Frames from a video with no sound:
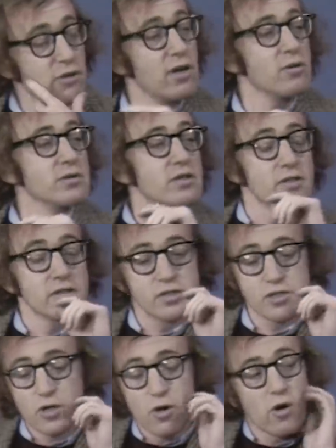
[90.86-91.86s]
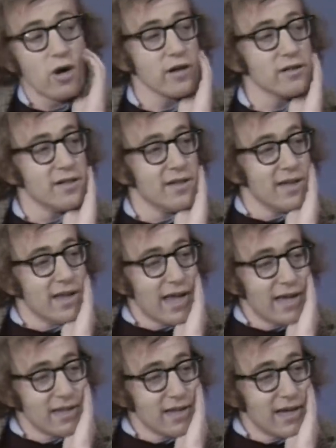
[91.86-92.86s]
thought I was going to score.
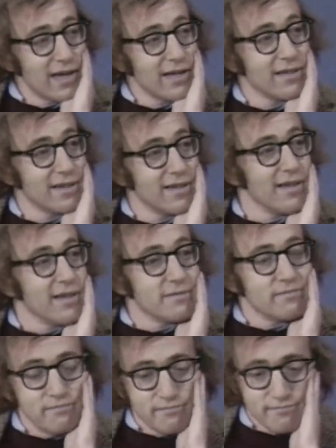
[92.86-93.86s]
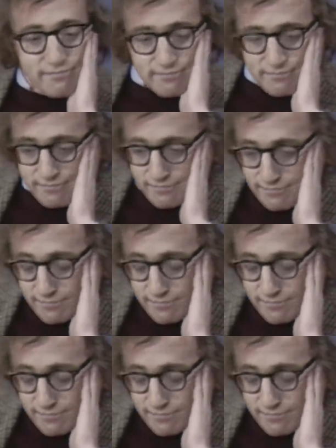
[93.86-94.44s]
And... Uh,